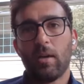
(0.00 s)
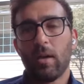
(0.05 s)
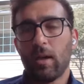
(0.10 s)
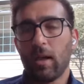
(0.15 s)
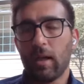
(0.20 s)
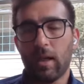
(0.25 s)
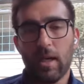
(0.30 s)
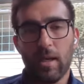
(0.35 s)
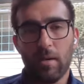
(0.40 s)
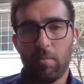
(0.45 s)

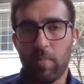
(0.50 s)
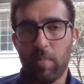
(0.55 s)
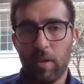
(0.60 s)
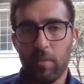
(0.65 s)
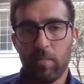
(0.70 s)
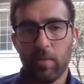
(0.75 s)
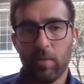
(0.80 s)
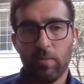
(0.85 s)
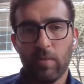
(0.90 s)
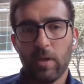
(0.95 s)
again,
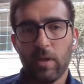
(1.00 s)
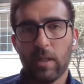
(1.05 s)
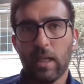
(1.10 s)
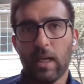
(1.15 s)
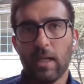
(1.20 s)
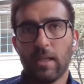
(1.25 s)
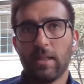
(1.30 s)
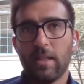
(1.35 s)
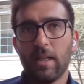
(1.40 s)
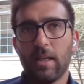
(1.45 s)
people
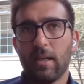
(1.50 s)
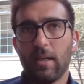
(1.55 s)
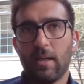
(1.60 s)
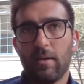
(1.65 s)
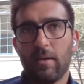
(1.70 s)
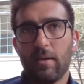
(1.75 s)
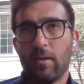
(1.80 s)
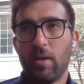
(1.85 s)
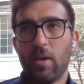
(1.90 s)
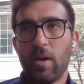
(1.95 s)
realize that
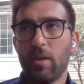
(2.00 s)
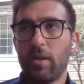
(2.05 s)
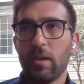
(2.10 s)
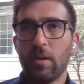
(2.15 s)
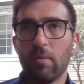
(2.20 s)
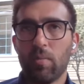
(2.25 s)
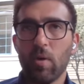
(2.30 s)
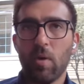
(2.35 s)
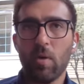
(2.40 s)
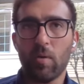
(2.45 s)

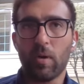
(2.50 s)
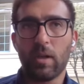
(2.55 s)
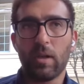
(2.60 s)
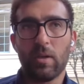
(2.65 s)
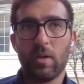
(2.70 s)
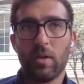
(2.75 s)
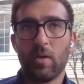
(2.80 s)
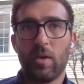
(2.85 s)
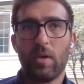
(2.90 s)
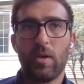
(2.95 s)
nothing broke.
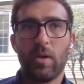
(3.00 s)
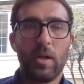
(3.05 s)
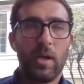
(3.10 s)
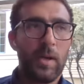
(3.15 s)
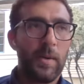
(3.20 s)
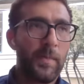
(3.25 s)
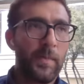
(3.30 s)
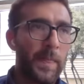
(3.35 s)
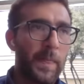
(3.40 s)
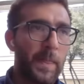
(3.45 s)
Your
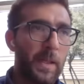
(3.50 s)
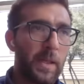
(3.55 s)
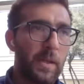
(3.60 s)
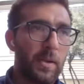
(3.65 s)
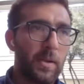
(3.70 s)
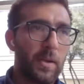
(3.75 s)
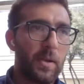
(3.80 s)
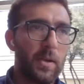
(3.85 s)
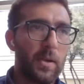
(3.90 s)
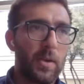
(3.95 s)

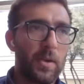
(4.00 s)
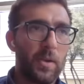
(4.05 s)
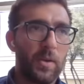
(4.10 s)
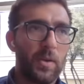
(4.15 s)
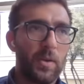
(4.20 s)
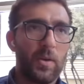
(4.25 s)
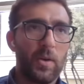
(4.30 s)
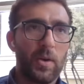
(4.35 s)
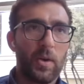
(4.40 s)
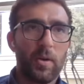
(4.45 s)

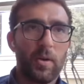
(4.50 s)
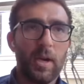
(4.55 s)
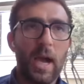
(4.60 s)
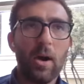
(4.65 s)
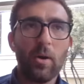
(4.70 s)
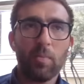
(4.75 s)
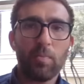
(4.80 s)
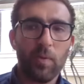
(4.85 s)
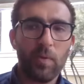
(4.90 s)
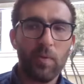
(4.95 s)

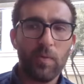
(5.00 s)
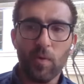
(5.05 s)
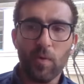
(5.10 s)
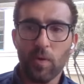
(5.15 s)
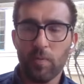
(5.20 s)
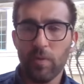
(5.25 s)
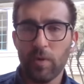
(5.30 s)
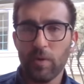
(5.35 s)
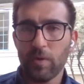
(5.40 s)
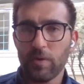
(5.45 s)

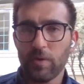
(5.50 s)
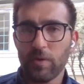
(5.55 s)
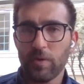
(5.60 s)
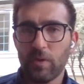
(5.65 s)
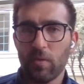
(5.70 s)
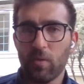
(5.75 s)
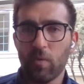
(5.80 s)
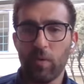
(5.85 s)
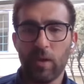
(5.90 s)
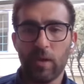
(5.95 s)
outperformers
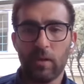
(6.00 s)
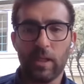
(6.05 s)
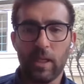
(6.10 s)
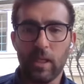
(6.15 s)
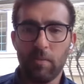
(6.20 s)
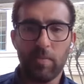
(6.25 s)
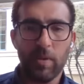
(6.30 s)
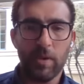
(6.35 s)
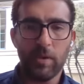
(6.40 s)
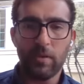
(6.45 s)
will
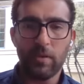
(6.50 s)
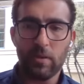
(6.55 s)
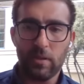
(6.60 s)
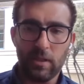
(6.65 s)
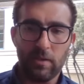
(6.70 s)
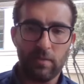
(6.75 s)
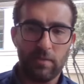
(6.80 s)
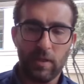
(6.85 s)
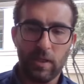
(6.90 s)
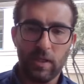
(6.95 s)
keep on
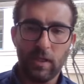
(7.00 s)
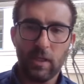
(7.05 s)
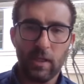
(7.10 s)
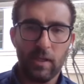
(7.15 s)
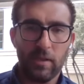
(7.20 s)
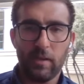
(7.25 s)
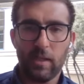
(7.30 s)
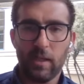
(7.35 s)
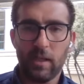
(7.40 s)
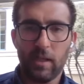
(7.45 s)
delivering,
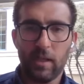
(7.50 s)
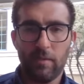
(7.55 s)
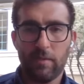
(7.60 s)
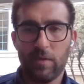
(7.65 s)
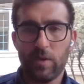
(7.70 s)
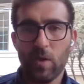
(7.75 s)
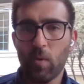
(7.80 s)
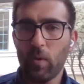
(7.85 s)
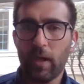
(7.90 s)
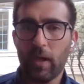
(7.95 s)
and they've
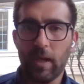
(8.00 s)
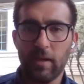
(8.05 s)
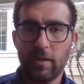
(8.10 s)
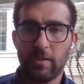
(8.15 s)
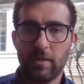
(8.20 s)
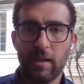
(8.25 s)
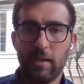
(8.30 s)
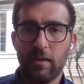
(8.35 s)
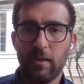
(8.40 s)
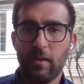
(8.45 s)
showcased
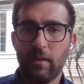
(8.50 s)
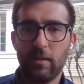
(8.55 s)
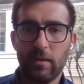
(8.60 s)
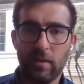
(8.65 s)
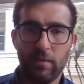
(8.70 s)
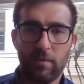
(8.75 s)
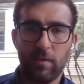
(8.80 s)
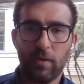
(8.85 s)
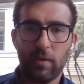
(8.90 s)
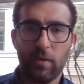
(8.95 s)
they
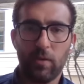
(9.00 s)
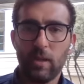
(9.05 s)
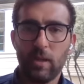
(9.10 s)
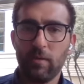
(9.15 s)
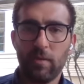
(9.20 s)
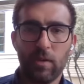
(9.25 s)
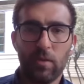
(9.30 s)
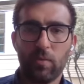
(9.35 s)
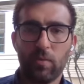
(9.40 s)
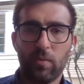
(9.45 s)
deliver
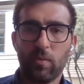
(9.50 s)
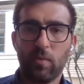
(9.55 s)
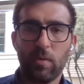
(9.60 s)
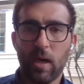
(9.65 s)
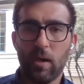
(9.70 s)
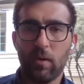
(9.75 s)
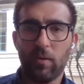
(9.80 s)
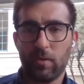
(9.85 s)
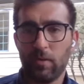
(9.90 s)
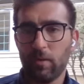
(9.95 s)
even
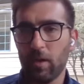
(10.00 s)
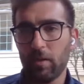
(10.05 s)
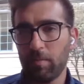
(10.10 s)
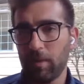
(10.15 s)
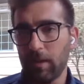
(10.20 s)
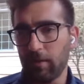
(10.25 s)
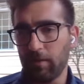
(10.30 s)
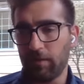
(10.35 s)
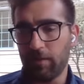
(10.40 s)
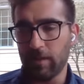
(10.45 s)
throughout not
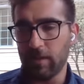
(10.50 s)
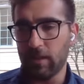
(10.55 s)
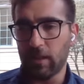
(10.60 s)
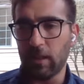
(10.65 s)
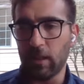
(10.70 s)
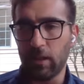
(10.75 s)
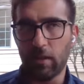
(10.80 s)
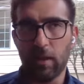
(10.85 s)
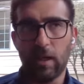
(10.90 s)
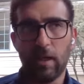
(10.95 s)
being physically
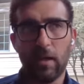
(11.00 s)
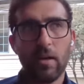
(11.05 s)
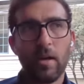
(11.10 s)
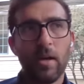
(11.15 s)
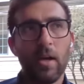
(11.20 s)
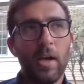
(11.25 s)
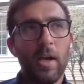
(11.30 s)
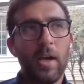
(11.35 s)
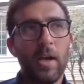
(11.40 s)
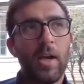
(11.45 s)
there.
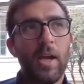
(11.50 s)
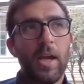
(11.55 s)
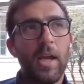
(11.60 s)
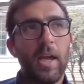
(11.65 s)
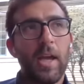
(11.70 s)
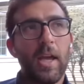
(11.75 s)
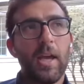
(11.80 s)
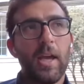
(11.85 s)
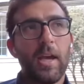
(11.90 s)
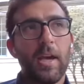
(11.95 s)

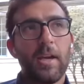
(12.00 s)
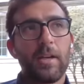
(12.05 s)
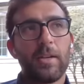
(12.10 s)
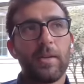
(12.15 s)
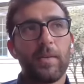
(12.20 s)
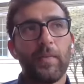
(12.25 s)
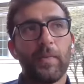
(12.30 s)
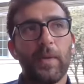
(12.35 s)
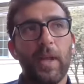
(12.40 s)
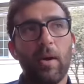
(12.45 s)
And
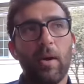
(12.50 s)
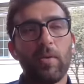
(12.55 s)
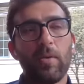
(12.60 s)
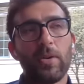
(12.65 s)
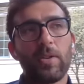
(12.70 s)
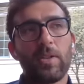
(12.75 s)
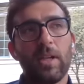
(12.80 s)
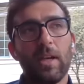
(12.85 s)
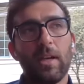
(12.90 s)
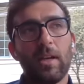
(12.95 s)
I would
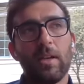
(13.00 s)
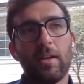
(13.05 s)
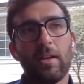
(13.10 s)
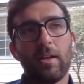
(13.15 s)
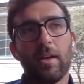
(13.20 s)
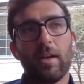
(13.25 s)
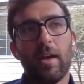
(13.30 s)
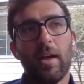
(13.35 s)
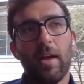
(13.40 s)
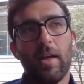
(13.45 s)
say
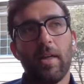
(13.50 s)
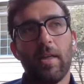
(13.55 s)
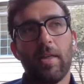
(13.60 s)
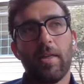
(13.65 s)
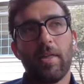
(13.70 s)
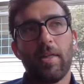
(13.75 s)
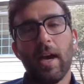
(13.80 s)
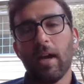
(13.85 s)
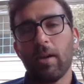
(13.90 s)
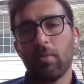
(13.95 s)

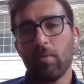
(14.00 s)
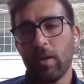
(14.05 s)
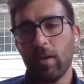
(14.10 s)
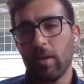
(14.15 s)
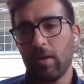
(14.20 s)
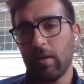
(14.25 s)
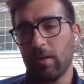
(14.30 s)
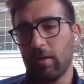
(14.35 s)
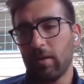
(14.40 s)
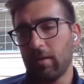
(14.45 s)
that
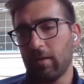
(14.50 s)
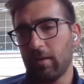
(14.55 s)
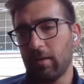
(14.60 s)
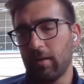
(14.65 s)
will